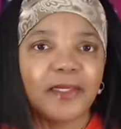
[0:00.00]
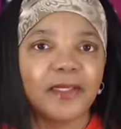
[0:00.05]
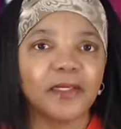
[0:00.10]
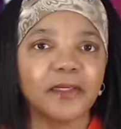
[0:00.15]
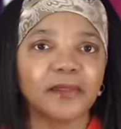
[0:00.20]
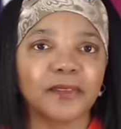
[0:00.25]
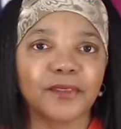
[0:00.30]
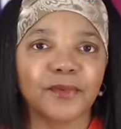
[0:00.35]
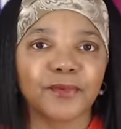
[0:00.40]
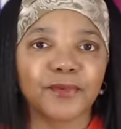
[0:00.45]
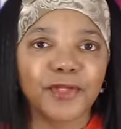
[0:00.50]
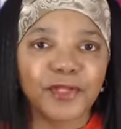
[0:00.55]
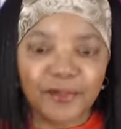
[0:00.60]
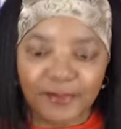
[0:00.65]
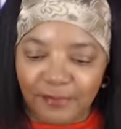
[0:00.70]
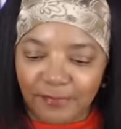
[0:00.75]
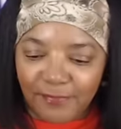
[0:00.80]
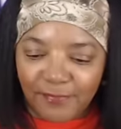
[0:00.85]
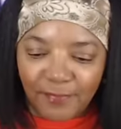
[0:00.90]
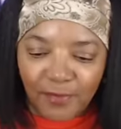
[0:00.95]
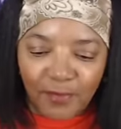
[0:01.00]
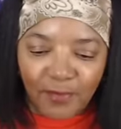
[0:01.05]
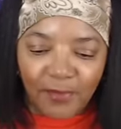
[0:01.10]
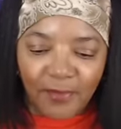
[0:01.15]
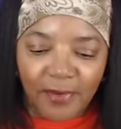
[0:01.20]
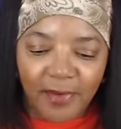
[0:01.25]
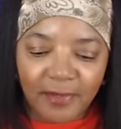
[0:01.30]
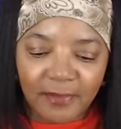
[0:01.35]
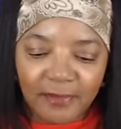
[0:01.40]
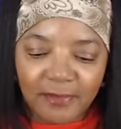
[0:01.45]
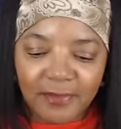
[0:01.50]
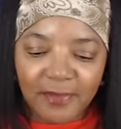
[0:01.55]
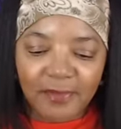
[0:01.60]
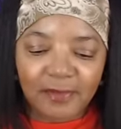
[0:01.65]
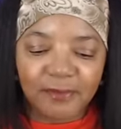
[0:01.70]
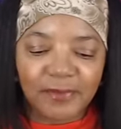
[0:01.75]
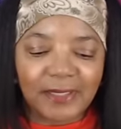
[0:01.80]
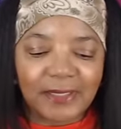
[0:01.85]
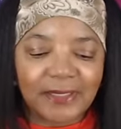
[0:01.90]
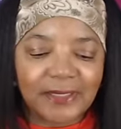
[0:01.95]
three or four. I don't know,
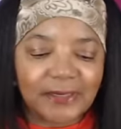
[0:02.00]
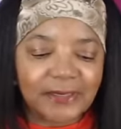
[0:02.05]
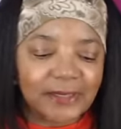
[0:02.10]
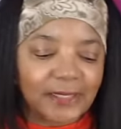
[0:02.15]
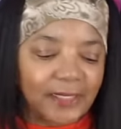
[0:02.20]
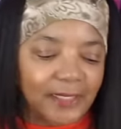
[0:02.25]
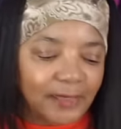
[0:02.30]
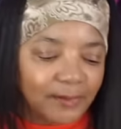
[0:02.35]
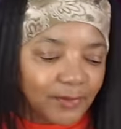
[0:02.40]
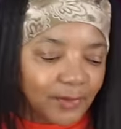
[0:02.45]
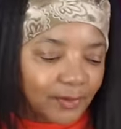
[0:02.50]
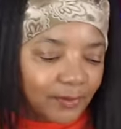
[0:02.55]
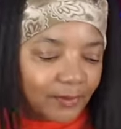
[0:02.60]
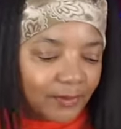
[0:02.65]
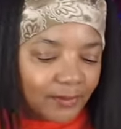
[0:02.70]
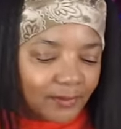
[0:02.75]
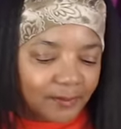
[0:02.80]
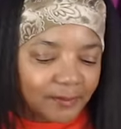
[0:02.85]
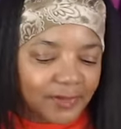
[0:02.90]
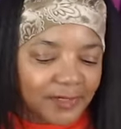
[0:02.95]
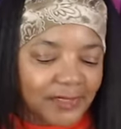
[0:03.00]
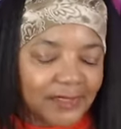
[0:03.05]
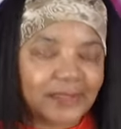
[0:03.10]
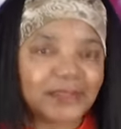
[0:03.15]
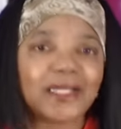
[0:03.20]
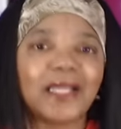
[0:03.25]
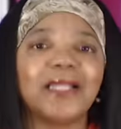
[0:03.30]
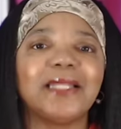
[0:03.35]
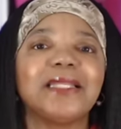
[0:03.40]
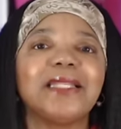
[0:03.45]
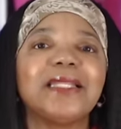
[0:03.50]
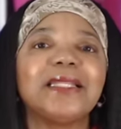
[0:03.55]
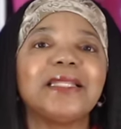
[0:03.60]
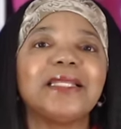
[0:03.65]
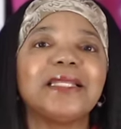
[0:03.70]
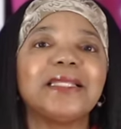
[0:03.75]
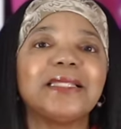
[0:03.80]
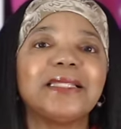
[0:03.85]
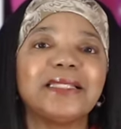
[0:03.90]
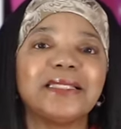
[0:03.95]
but let's keep going because I need to
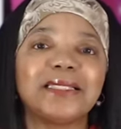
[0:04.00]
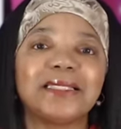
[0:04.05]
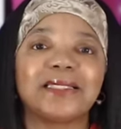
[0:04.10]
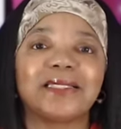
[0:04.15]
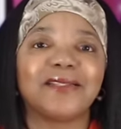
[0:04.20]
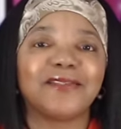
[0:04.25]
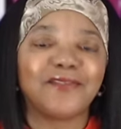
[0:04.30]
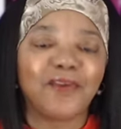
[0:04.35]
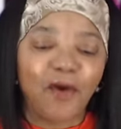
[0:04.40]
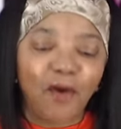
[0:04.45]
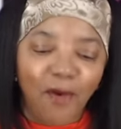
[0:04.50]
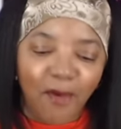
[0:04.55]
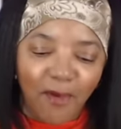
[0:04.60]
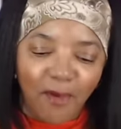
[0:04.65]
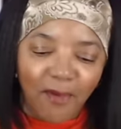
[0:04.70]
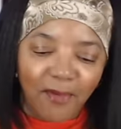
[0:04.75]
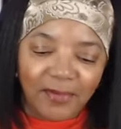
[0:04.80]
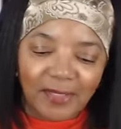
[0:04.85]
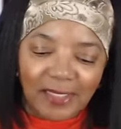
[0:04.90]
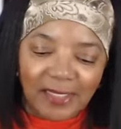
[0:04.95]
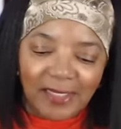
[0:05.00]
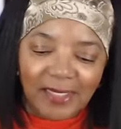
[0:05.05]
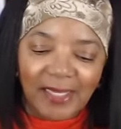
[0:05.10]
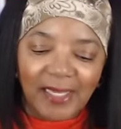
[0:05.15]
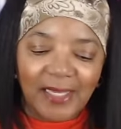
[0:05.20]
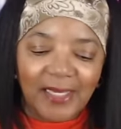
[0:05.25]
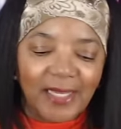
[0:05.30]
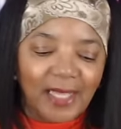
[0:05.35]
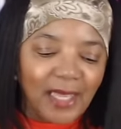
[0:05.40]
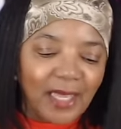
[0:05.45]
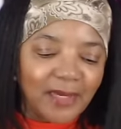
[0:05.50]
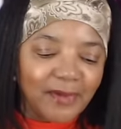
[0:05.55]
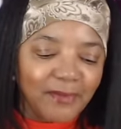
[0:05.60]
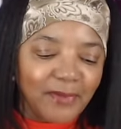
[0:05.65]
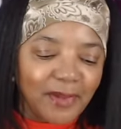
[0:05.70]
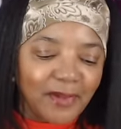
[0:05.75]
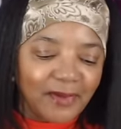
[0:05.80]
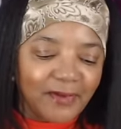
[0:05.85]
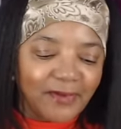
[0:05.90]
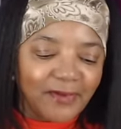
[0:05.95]
get this stuff hauled and out of
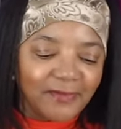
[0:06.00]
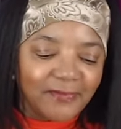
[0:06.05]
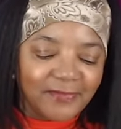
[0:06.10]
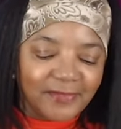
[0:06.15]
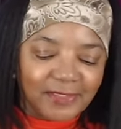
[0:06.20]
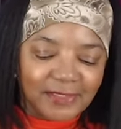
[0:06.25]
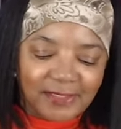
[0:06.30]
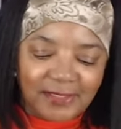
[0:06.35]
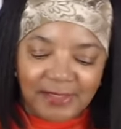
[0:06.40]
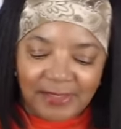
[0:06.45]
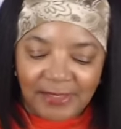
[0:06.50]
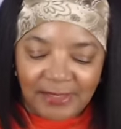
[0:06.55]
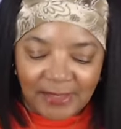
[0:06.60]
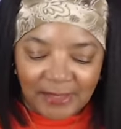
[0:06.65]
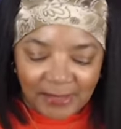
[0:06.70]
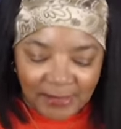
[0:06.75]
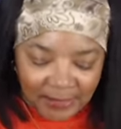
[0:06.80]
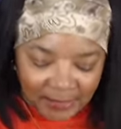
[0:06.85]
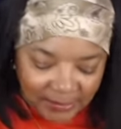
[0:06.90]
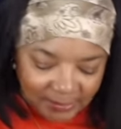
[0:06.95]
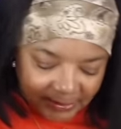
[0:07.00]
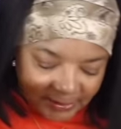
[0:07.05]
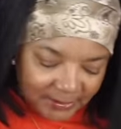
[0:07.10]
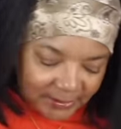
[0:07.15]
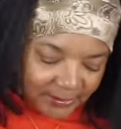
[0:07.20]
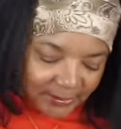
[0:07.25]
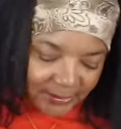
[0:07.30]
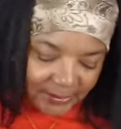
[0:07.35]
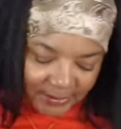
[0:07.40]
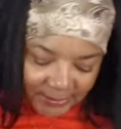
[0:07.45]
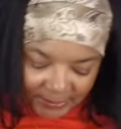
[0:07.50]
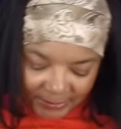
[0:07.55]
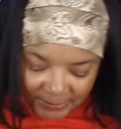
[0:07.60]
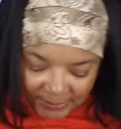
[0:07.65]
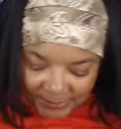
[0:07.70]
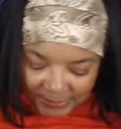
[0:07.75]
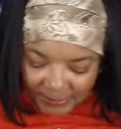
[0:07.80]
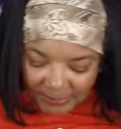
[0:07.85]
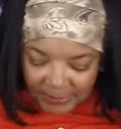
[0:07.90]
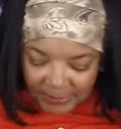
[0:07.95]
my office. So this is the